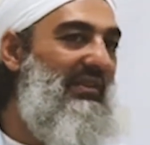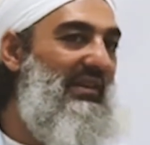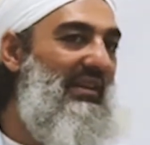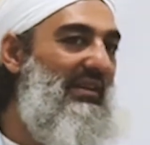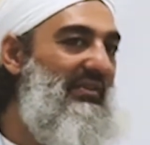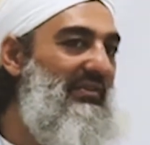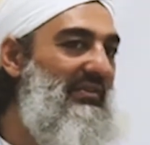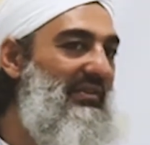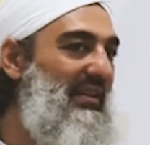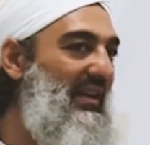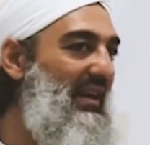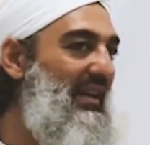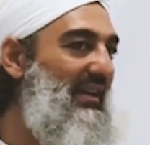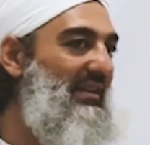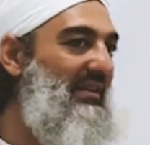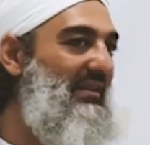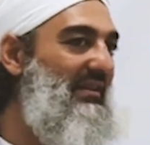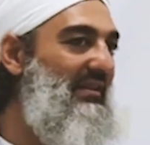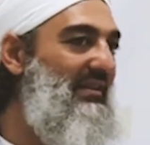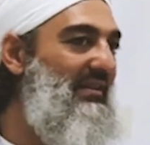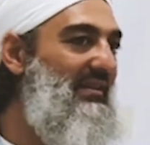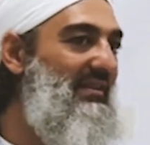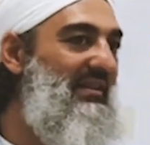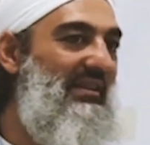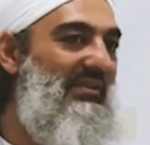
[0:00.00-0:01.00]
left that.
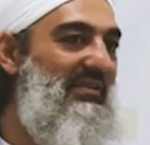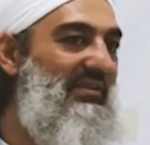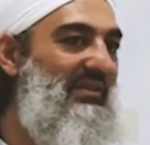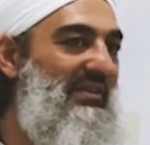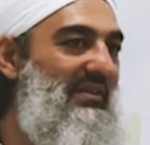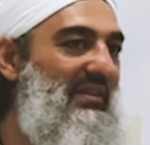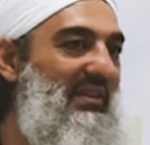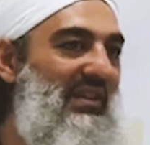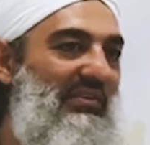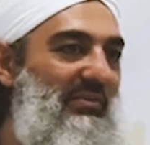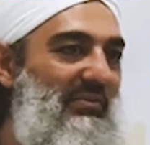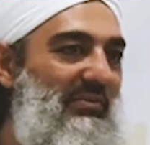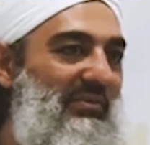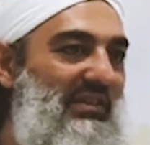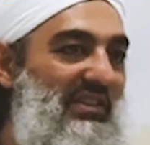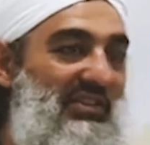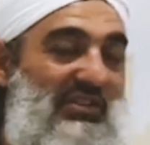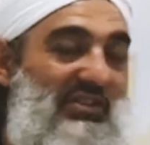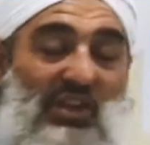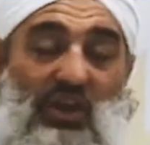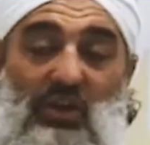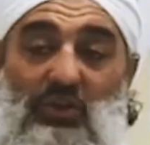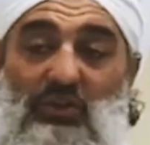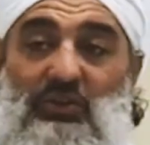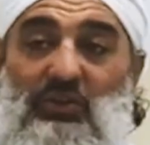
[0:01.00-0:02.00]
He never. There's
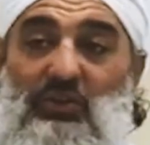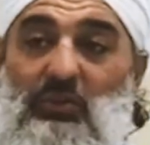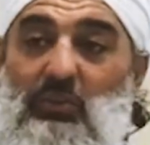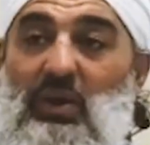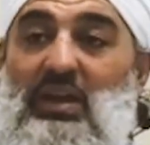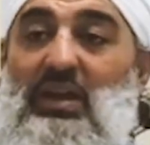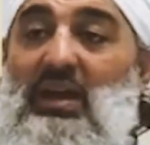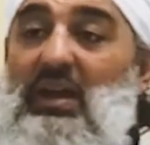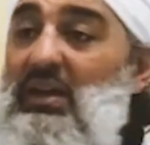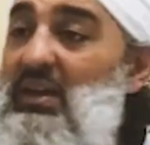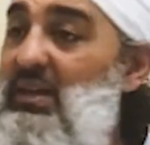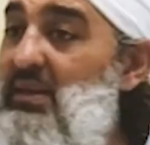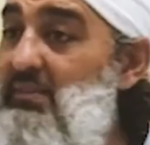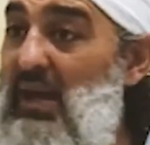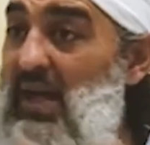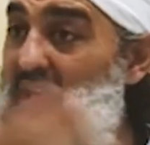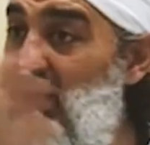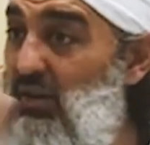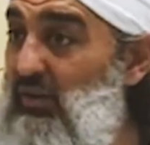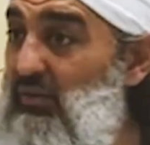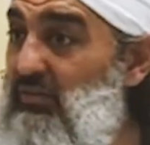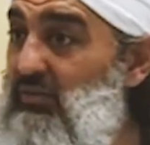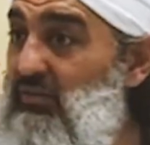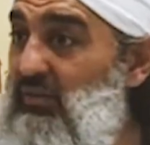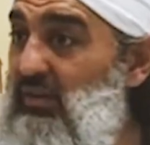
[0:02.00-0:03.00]
no riwayah. He
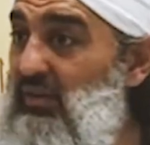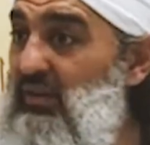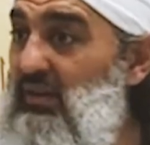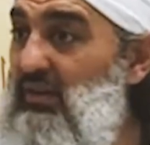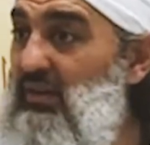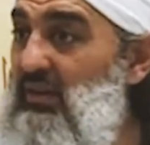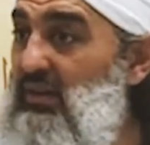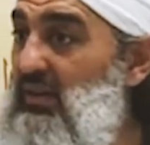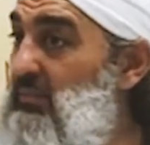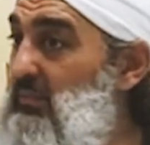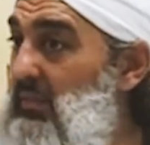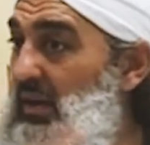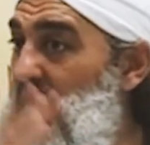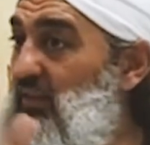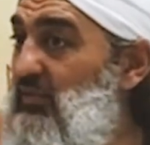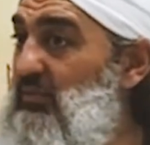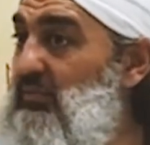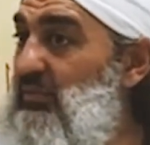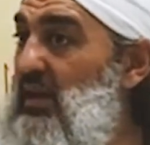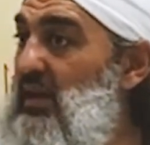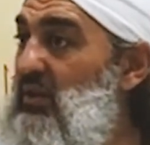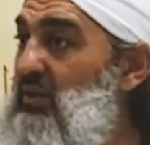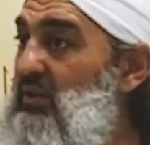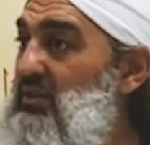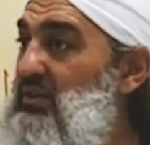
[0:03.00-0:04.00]
may have
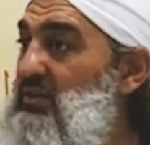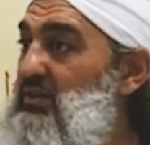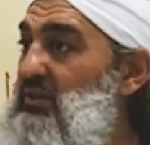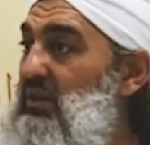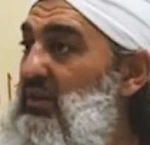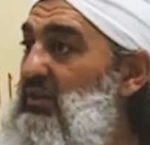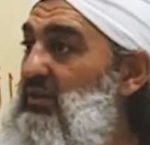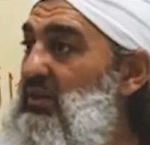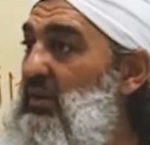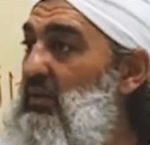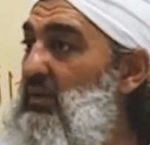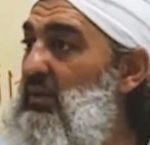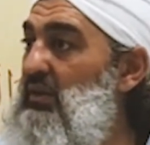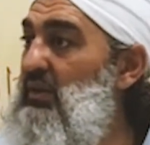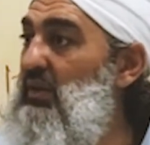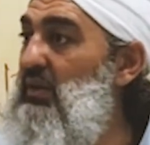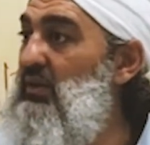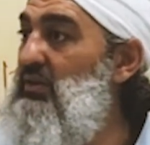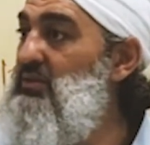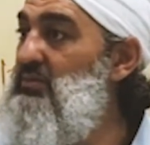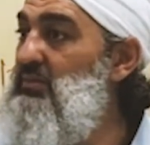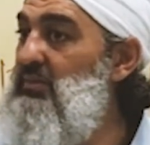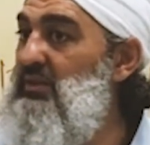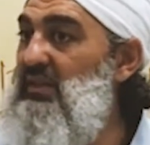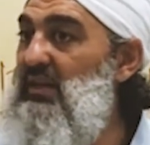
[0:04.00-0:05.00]
prayed on his own. No one
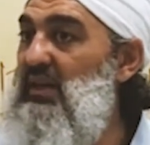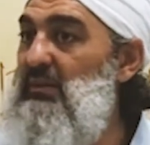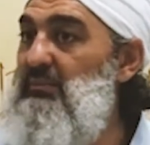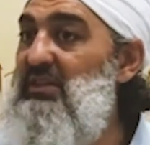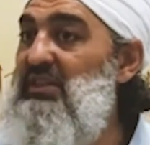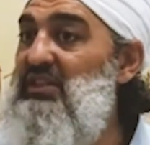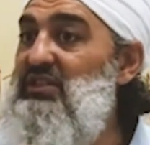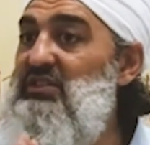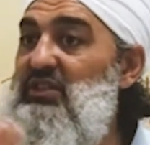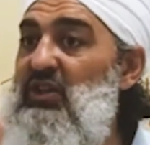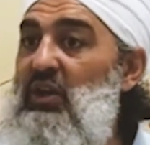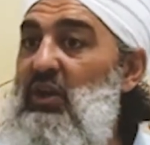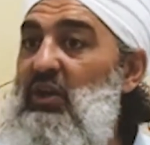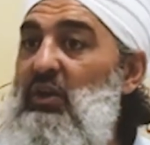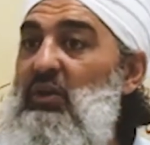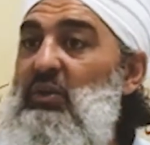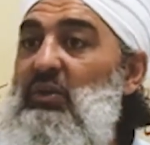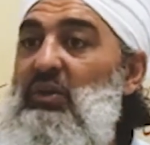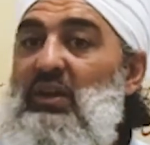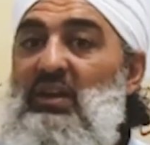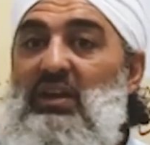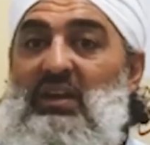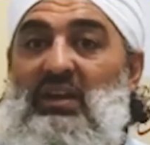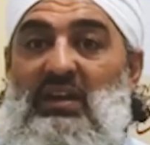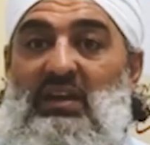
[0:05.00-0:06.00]
knows that. But there's no
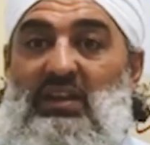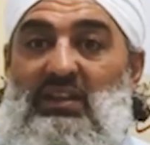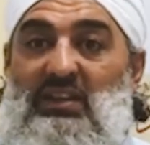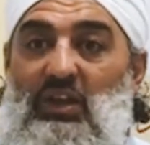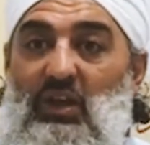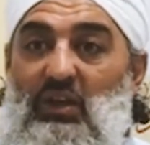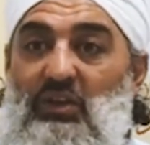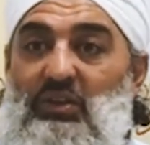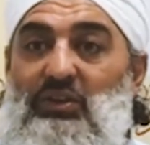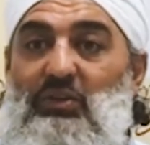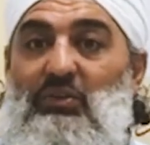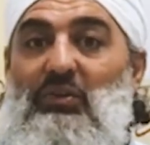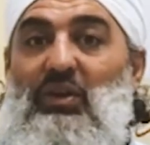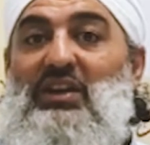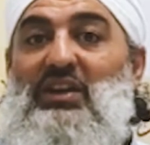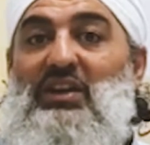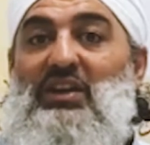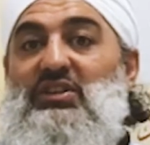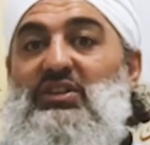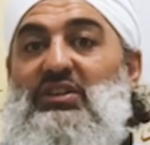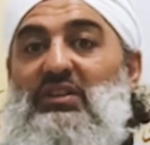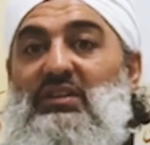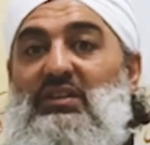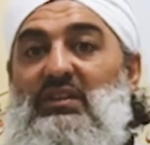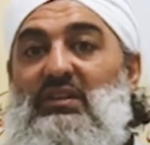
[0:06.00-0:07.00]

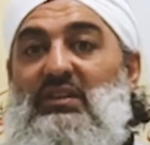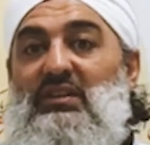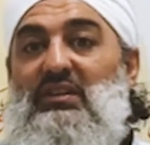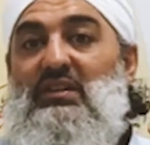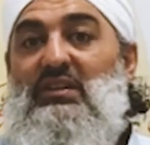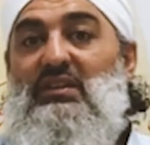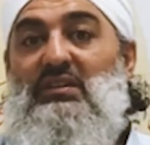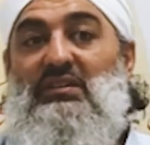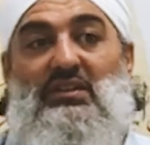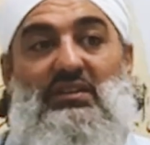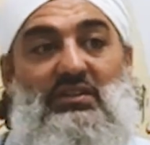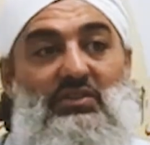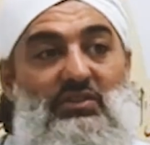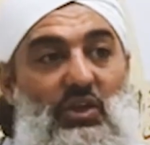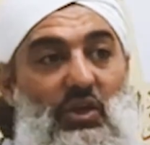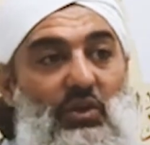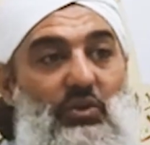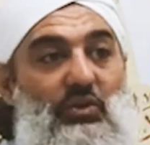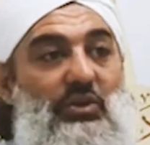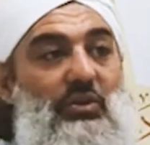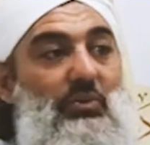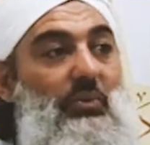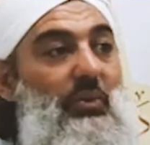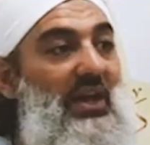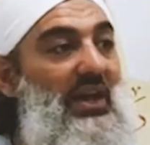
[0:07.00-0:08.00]
narration. There's no
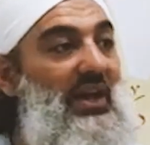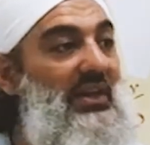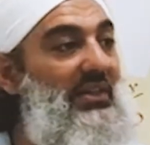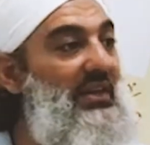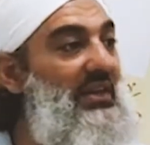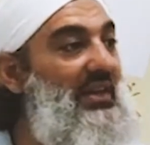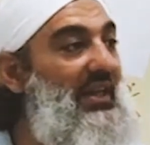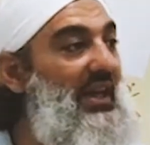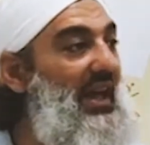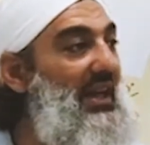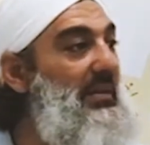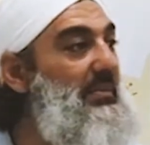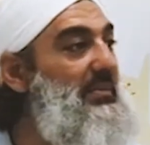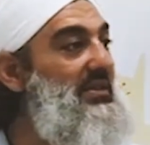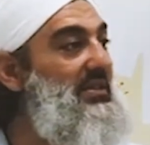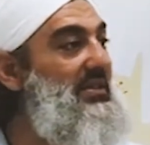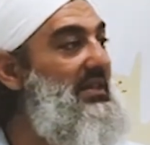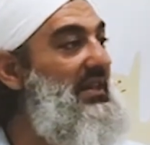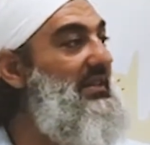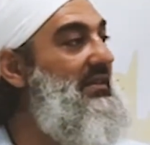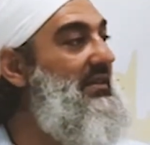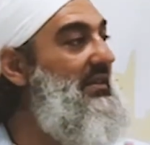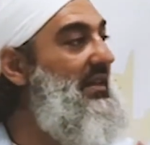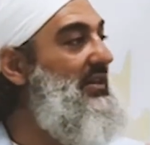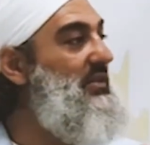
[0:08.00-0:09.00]
riwayah that came and
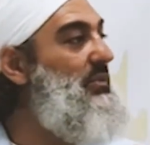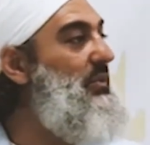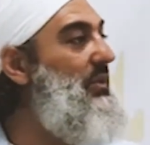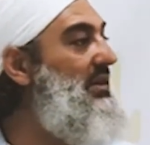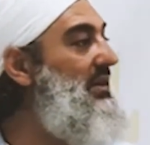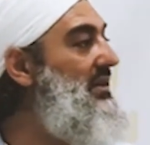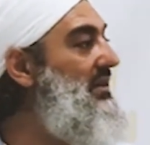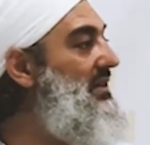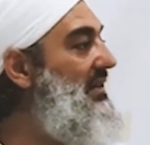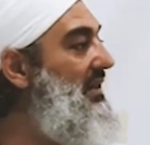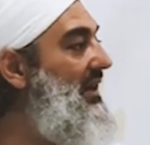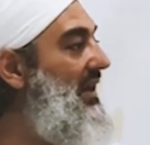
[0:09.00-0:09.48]
said that's what he did,